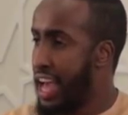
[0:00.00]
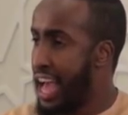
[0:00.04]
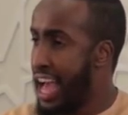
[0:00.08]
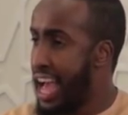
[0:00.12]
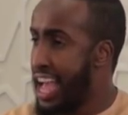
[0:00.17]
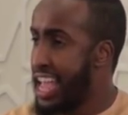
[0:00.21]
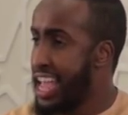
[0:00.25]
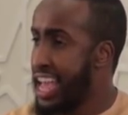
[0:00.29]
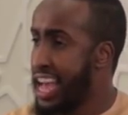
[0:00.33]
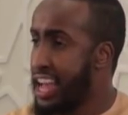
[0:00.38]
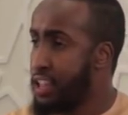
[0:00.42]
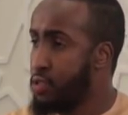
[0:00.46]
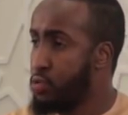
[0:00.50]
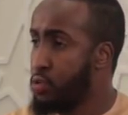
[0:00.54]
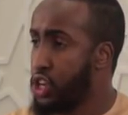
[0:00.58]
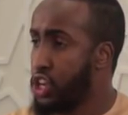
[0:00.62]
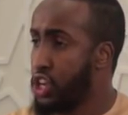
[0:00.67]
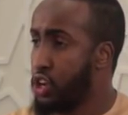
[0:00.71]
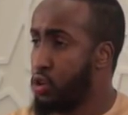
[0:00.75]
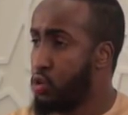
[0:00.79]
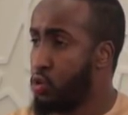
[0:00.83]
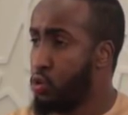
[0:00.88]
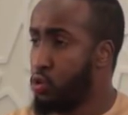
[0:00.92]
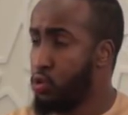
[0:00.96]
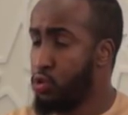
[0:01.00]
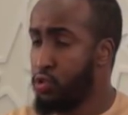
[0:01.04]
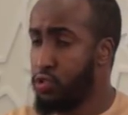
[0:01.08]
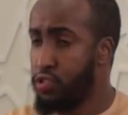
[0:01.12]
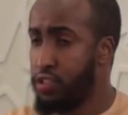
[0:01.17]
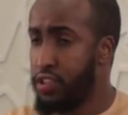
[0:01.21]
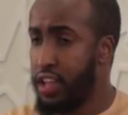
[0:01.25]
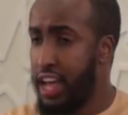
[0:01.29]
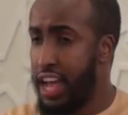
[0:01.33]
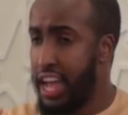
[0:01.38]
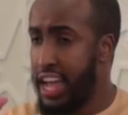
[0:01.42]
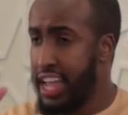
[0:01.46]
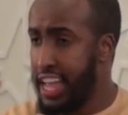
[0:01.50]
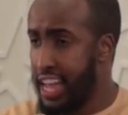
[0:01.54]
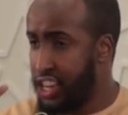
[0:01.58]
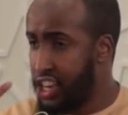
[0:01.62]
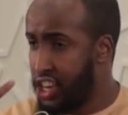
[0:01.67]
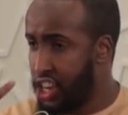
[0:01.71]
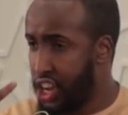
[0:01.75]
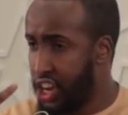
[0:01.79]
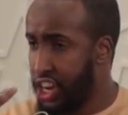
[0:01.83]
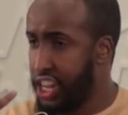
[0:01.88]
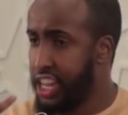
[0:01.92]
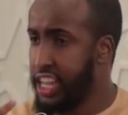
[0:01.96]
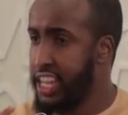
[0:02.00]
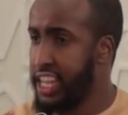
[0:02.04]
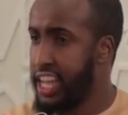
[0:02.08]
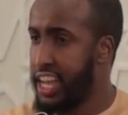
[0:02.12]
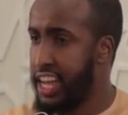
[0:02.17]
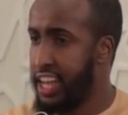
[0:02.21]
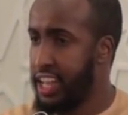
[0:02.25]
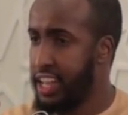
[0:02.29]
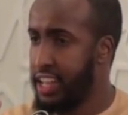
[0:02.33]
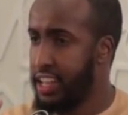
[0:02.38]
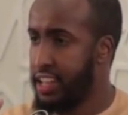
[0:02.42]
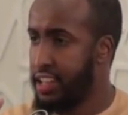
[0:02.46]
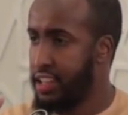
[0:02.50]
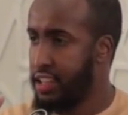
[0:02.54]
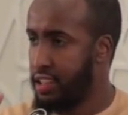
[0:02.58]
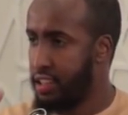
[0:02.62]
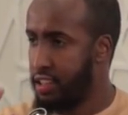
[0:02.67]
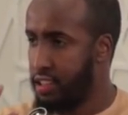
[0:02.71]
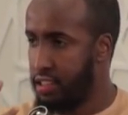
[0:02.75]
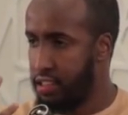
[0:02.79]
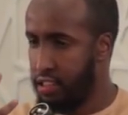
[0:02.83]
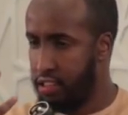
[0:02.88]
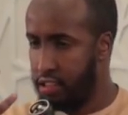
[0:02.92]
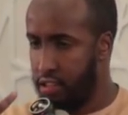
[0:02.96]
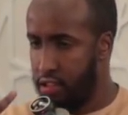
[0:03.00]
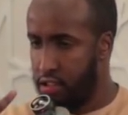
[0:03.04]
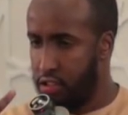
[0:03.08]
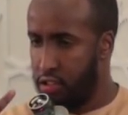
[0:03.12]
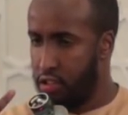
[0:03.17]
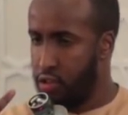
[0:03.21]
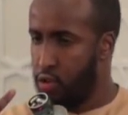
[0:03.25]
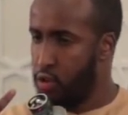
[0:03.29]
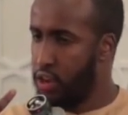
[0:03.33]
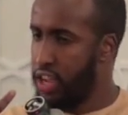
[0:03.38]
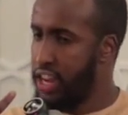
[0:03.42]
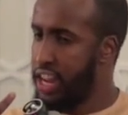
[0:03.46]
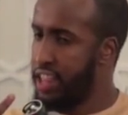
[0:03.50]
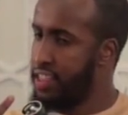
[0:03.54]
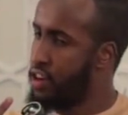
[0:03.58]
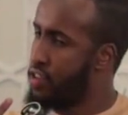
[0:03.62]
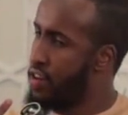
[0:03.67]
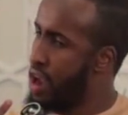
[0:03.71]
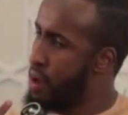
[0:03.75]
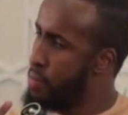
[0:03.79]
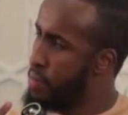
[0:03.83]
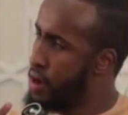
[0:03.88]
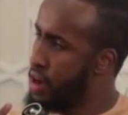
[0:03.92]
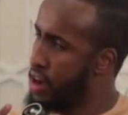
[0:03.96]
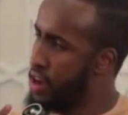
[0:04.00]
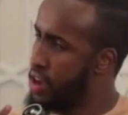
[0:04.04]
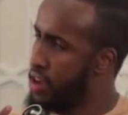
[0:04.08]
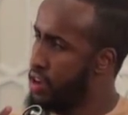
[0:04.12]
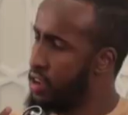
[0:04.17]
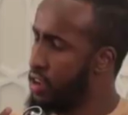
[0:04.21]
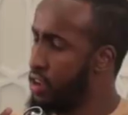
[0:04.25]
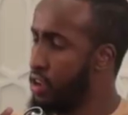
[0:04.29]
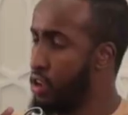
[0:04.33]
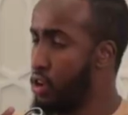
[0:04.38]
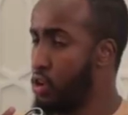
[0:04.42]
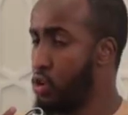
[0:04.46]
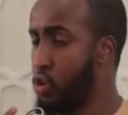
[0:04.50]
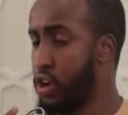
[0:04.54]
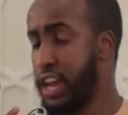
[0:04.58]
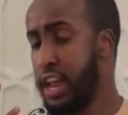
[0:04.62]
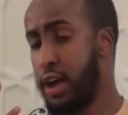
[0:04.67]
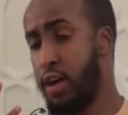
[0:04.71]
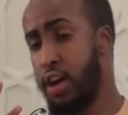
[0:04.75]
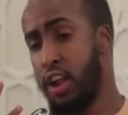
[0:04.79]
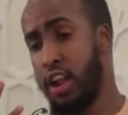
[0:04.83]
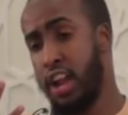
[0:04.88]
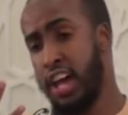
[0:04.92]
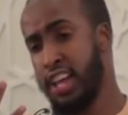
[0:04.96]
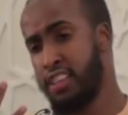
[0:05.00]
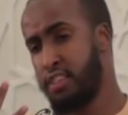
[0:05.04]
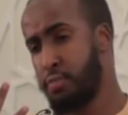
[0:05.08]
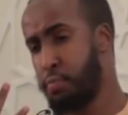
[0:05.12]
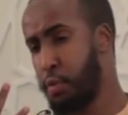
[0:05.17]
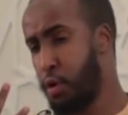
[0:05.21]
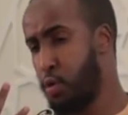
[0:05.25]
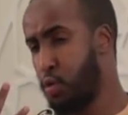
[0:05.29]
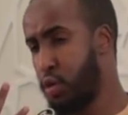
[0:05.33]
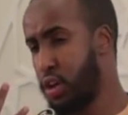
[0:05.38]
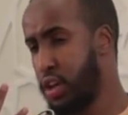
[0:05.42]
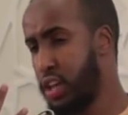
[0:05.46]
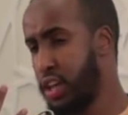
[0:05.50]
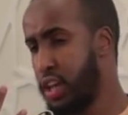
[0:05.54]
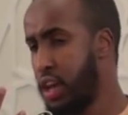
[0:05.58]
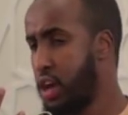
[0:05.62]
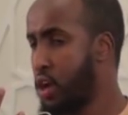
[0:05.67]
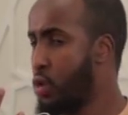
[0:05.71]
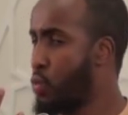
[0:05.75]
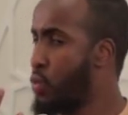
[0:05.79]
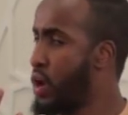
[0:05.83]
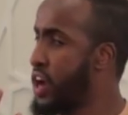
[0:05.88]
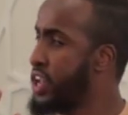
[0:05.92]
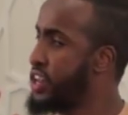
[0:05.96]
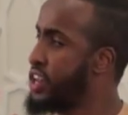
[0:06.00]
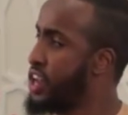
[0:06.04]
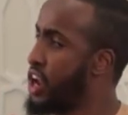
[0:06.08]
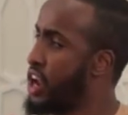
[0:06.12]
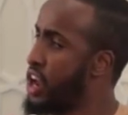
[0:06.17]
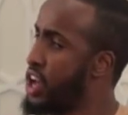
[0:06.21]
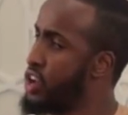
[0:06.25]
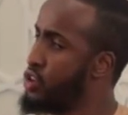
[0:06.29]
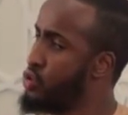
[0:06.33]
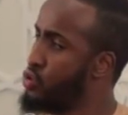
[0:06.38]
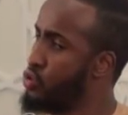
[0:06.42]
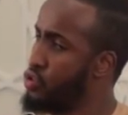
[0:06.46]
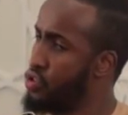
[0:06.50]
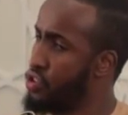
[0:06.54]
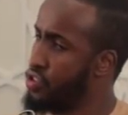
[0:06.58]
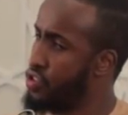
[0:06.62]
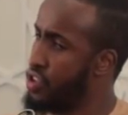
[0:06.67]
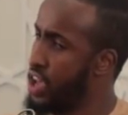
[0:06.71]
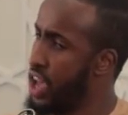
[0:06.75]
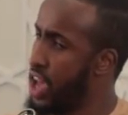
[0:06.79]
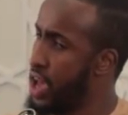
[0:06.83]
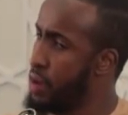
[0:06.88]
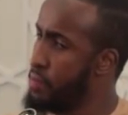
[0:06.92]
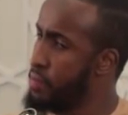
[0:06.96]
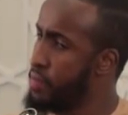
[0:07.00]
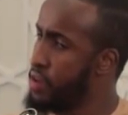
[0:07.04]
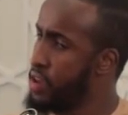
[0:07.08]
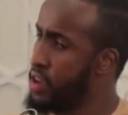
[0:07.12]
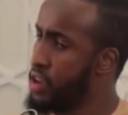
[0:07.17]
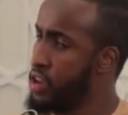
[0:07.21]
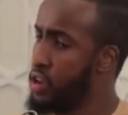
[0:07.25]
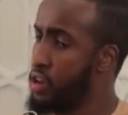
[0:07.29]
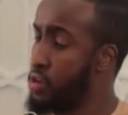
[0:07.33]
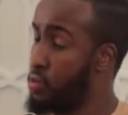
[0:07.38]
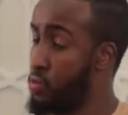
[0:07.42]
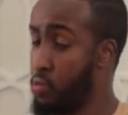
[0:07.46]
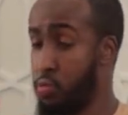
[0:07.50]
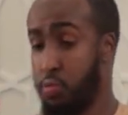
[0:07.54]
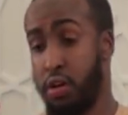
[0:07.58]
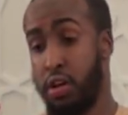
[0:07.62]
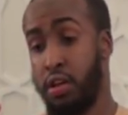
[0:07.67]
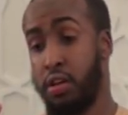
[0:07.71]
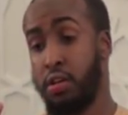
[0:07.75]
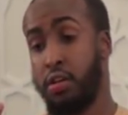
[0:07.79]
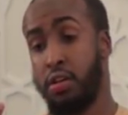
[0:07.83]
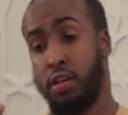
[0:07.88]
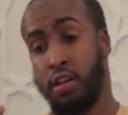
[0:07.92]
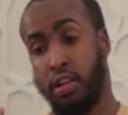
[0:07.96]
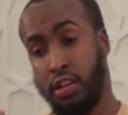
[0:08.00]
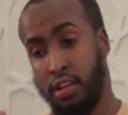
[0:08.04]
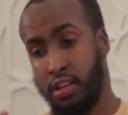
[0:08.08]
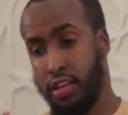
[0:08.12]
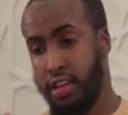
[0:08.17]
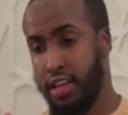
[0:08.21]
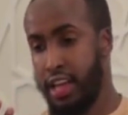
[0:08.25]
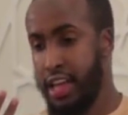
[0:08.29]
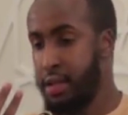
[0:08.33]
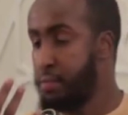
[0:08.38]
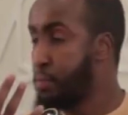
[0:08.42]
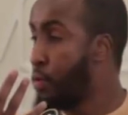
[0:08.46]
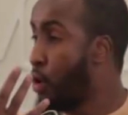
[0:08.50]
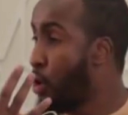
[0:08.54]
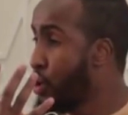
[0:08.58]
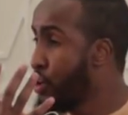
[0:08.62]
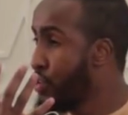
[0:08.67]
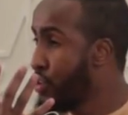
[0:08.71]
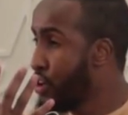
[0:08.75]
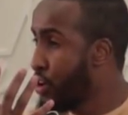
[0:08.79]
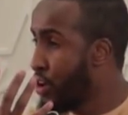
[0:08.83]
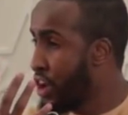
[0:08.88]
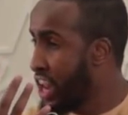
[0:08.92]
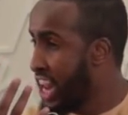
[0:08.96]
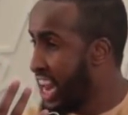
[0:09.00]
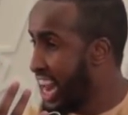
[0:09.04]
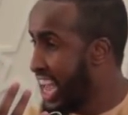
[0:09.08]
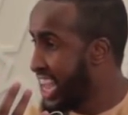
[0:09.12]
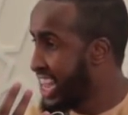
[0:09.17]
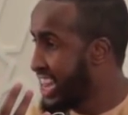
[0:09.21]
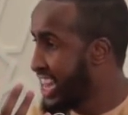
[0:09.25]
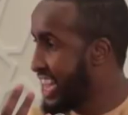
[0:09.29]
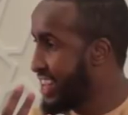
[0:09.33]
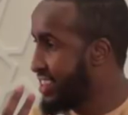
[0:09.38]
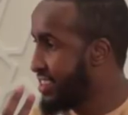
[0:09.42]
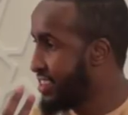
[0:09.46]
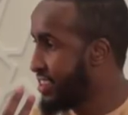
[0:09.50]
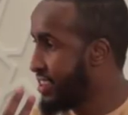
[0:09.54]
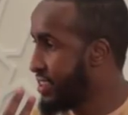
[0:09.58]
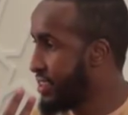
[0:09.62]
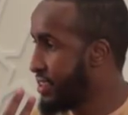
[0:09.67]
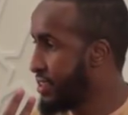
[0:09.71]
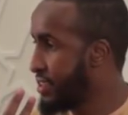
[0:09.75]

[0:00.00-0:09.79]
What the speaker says: Ayat, which it calls ayat shar'iyah. Looking at the grammar, looking at how Allah spoke, why did Allah use this term, and pondering on it like that.